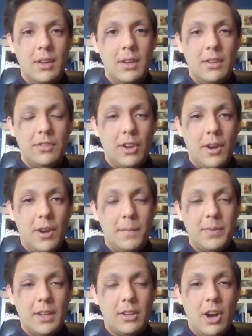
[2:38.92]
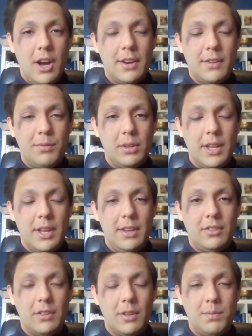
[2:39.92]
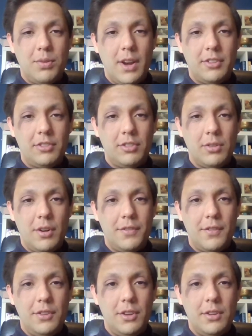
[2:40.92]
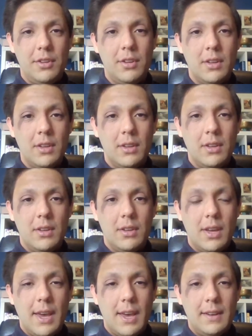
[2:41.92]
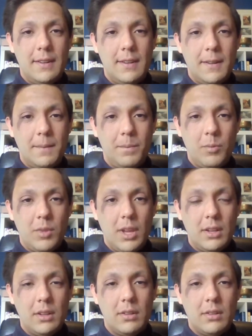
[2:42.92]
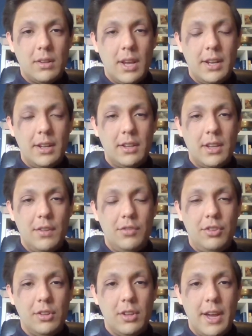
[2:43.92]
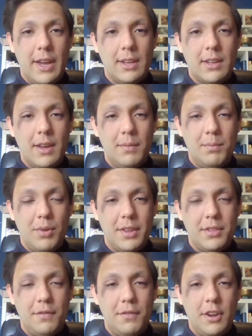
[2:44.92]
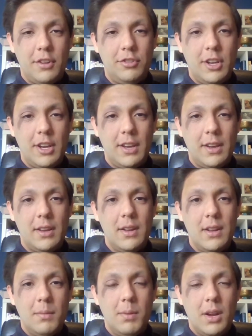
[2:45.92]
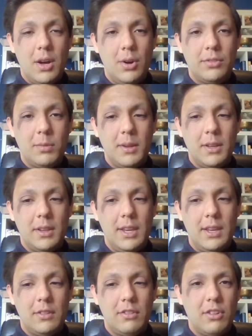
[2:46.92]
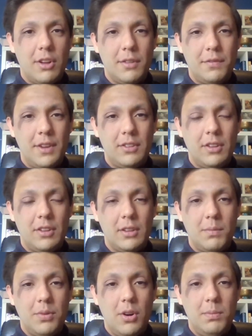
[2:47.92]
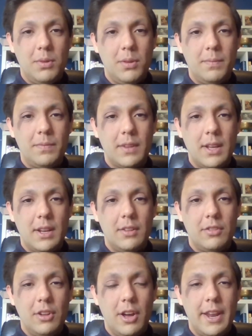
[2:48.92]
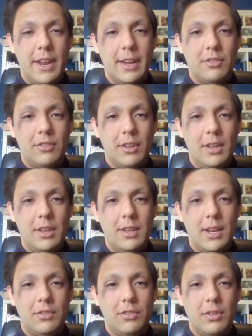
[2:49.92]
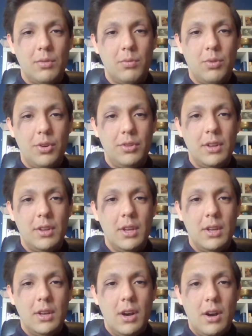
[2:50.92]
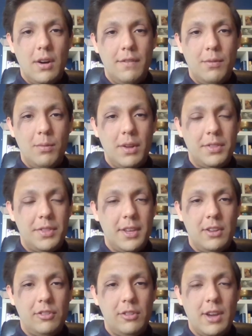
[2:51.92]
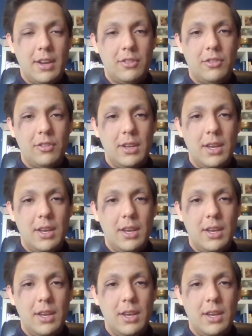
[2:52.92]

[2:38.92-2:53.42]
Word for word: So it kind of releases the pressure off of you, and it gives you like a breath of fresh air, but ultimately it's not fixing the problem, and it's not actually getting to the root of what the issue actually